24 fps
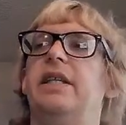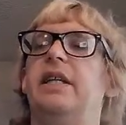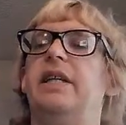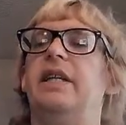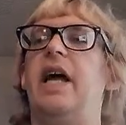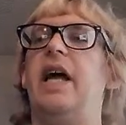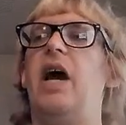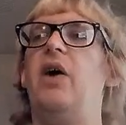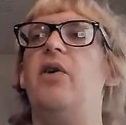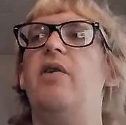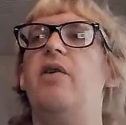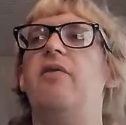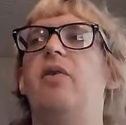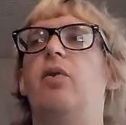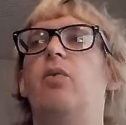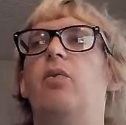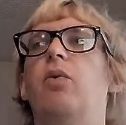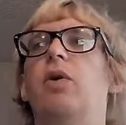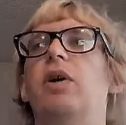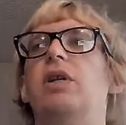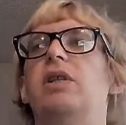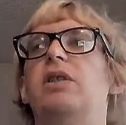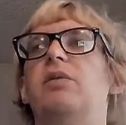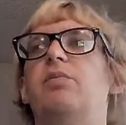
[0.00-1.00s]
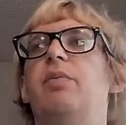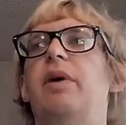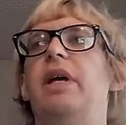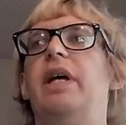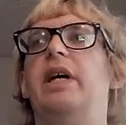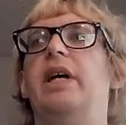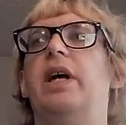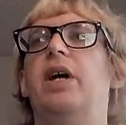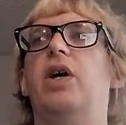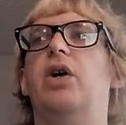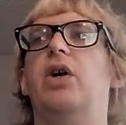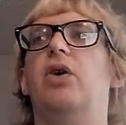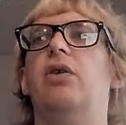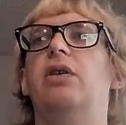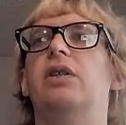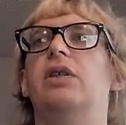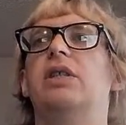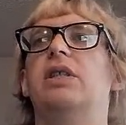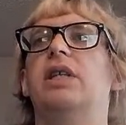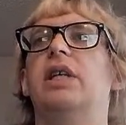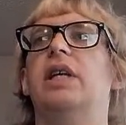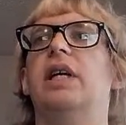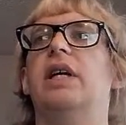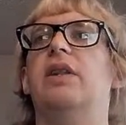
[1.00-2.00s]
and now everyone's being
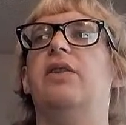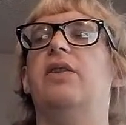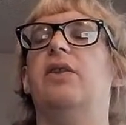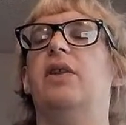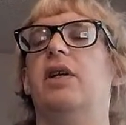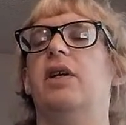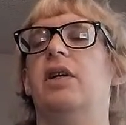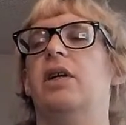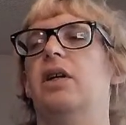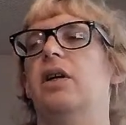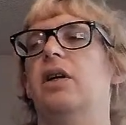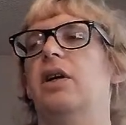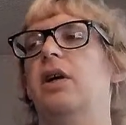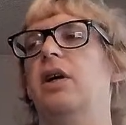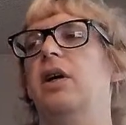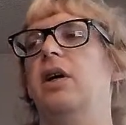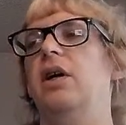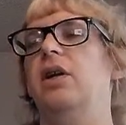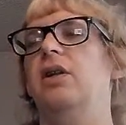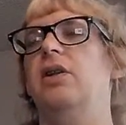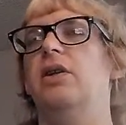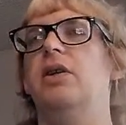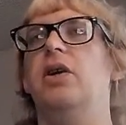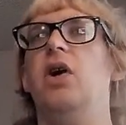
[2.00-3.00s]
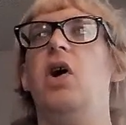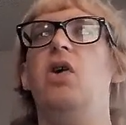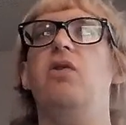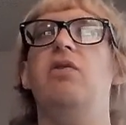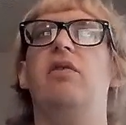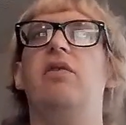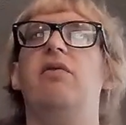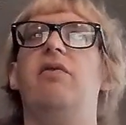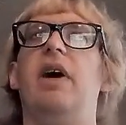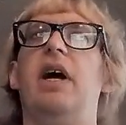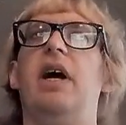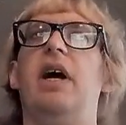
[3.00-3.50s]
encouraged to get the COVID